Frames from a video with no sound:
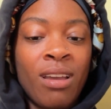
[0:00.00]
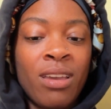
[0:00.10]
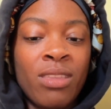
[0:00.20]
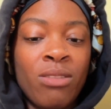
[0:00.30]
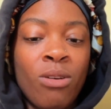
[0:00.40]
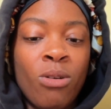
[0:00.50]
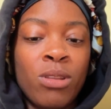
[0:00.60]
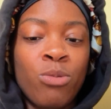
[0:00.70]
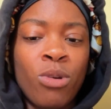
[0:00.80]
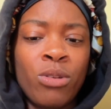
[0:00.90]
I ain't the
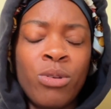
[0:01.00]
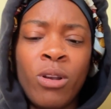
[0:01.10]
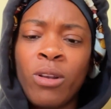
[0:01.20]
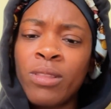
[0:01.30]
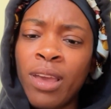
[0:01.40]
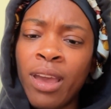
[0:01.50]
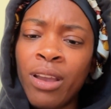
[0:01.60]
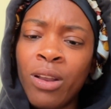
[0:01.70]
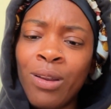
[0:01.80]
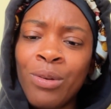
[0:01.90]
only one who heard
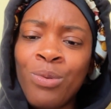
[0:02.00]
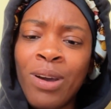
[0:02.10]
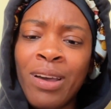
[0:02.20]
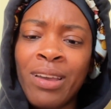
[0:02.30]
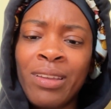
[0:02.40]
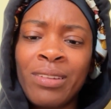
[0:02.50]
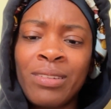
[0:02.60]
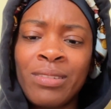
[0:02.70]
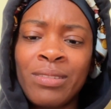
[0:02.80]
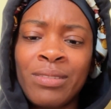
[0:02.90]
that. Heard what?